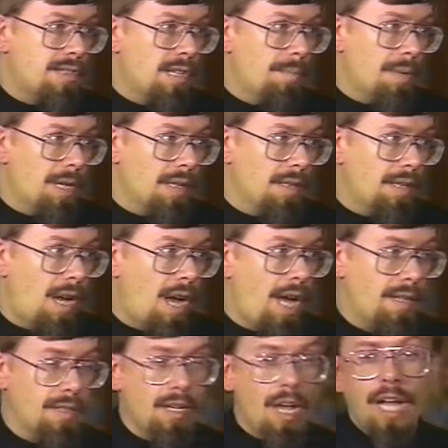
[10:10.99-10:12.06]
Simeon
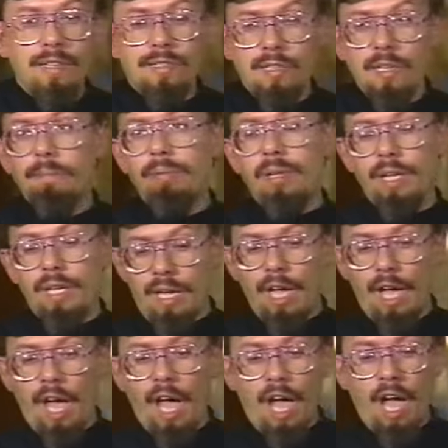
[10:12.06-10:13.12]
taught, not simply
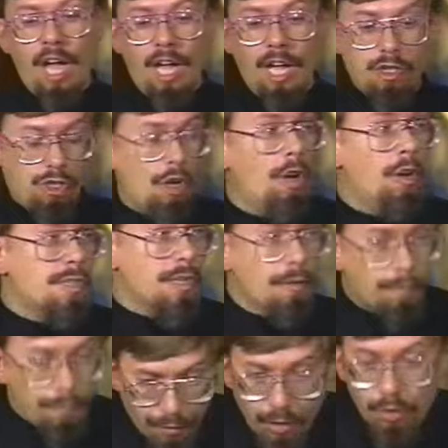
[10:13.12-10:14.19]
a
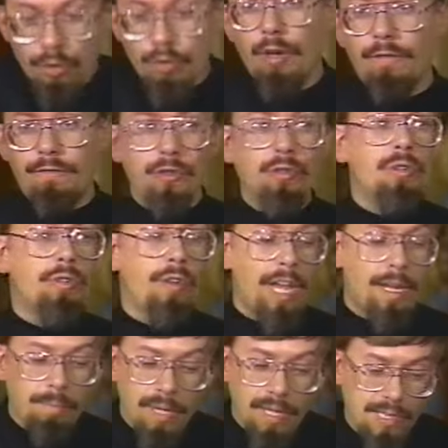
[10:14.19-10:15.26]
chosen few, a few
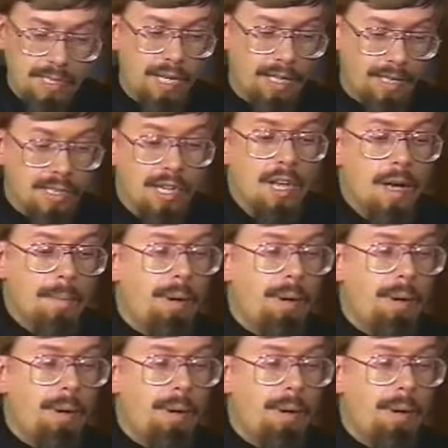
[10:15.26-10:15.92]
great mystics,